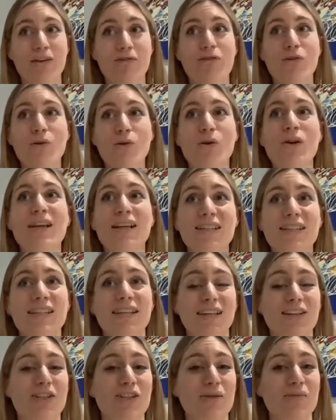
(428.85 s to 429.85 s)
If you're
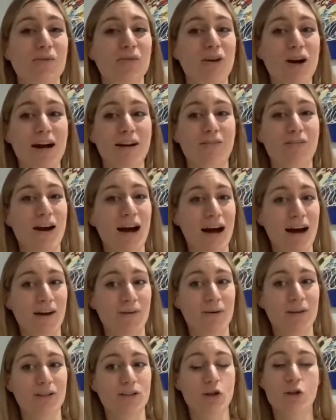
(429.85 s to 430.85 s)
listening to them crying for
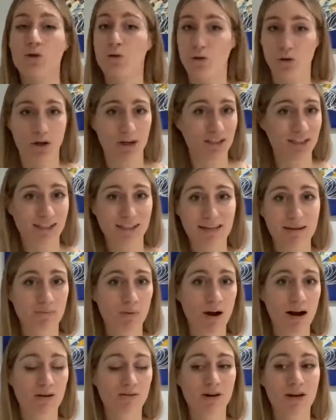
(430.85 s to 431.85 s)
hours, you're not going to sleep
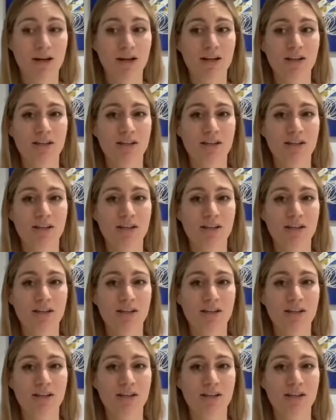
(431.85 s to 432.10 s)
well.